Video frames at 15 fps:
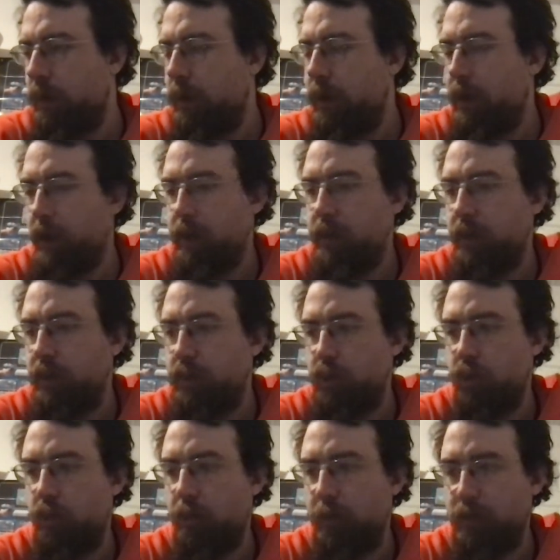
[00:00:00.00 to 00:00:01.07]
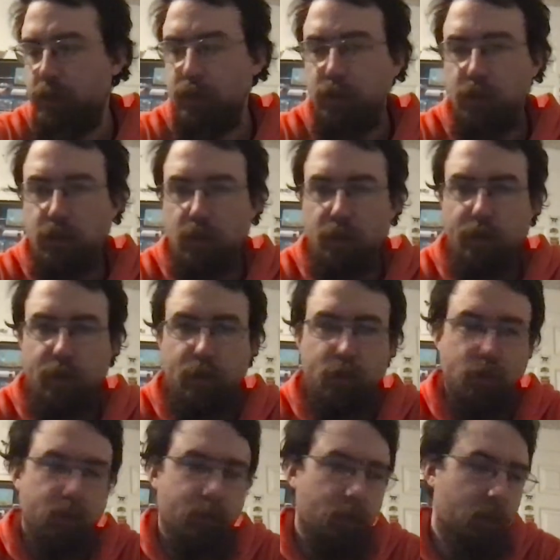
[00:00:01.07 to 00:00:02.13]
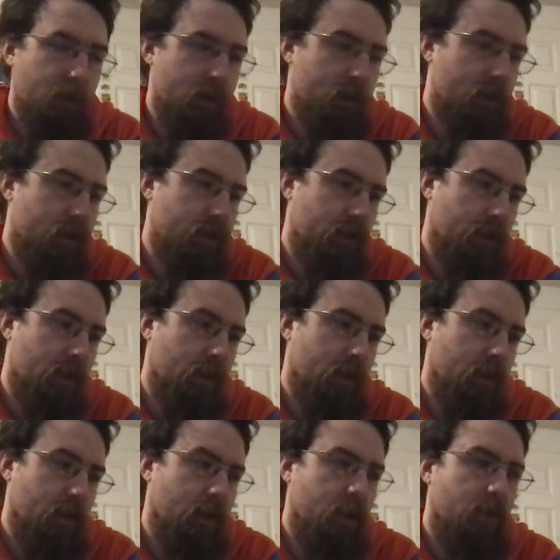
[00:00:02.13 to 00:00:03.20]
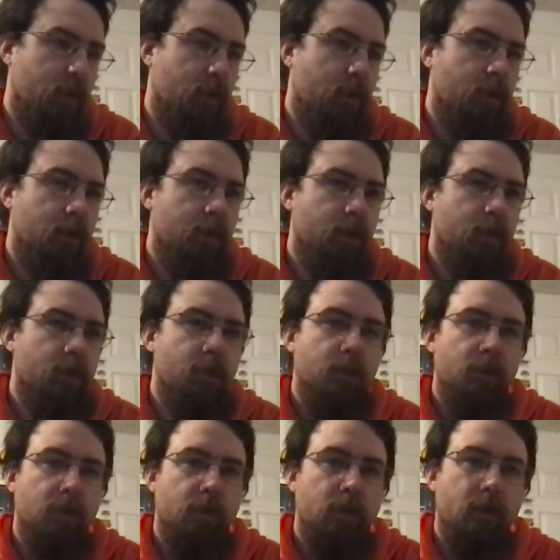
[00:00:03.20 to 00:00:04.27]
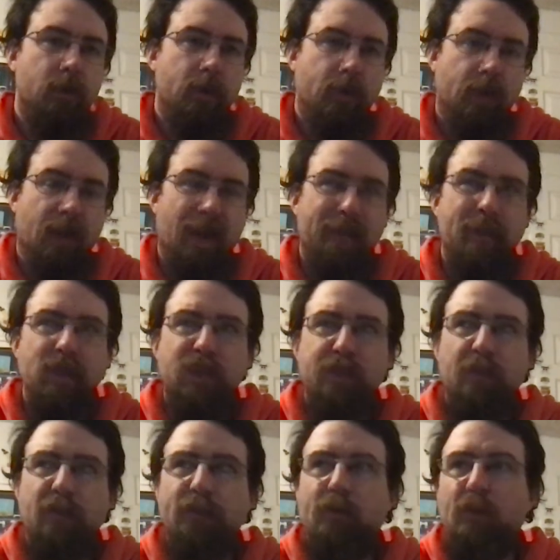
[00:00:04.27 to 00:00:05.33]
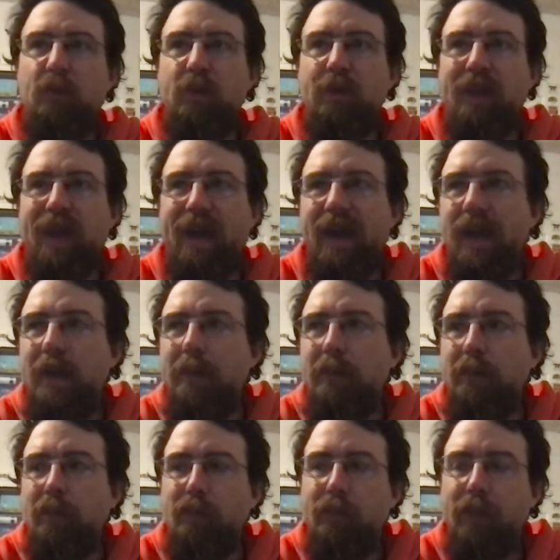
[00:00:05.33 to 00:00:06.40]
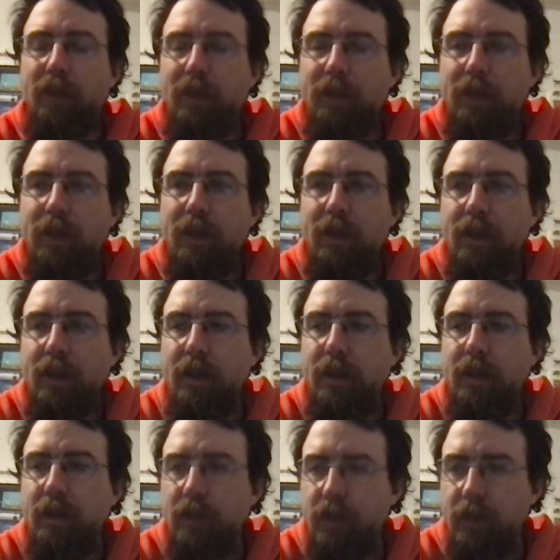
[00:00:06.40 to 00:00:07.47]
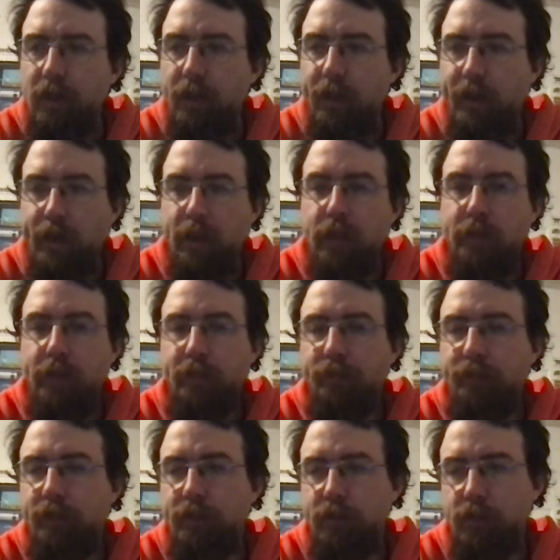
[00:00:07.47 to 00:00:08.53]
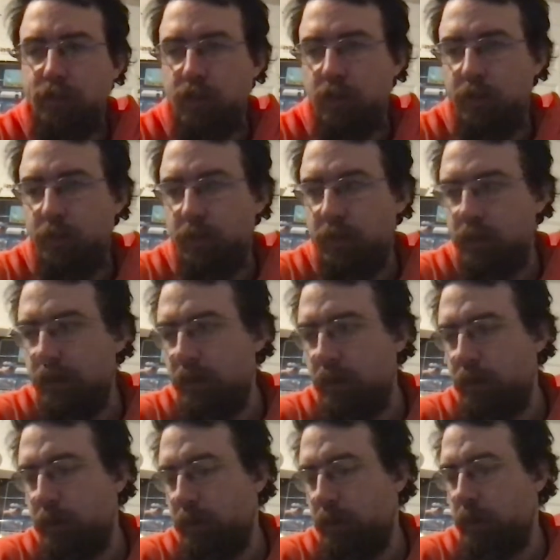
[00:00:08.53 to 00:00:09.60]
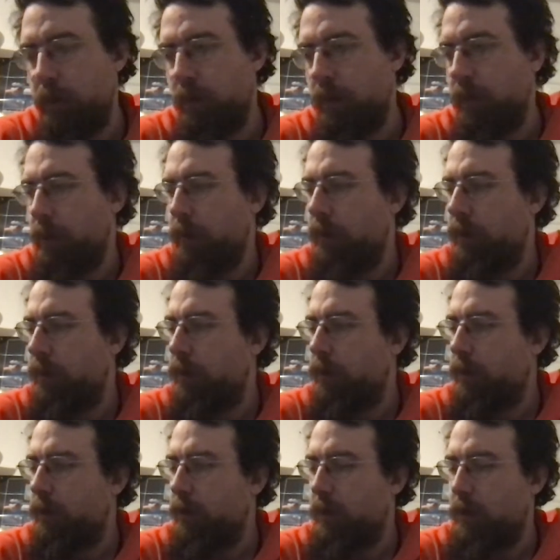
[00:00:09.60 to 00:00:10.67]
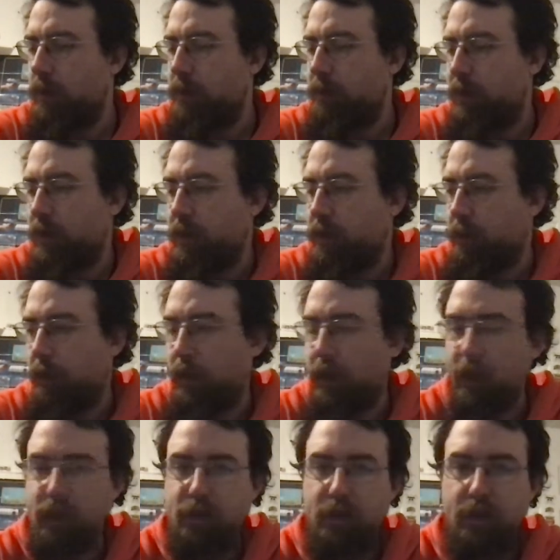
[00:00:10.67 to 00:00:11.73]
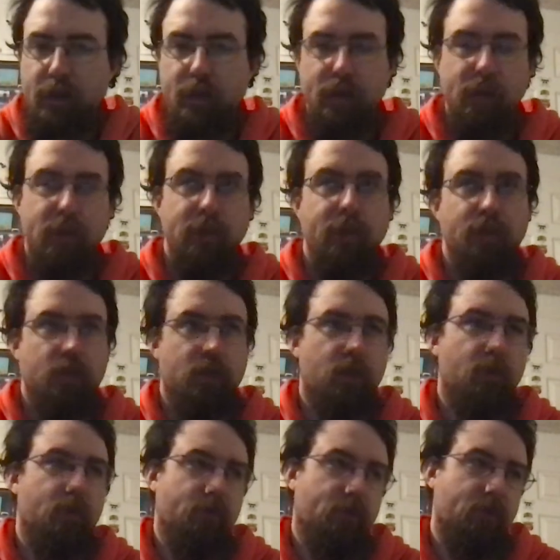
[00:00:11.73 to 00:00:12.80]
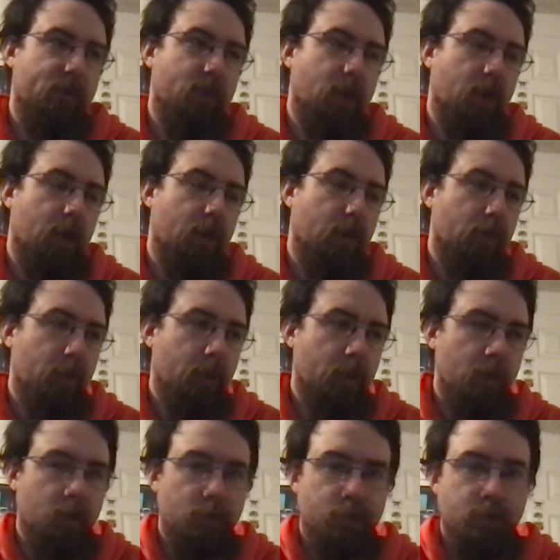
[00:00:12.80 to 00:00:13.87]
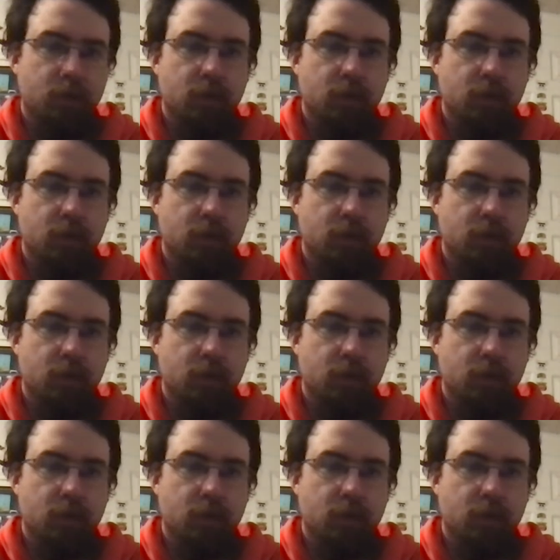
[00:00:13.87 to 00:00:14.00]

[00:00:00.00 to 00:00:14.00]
he does show up as an assistant Final Smash, and I mentioned before that I am really hey, indifferent to Xenoblade. I mean, I mean, as in, it's a series I don't really care about.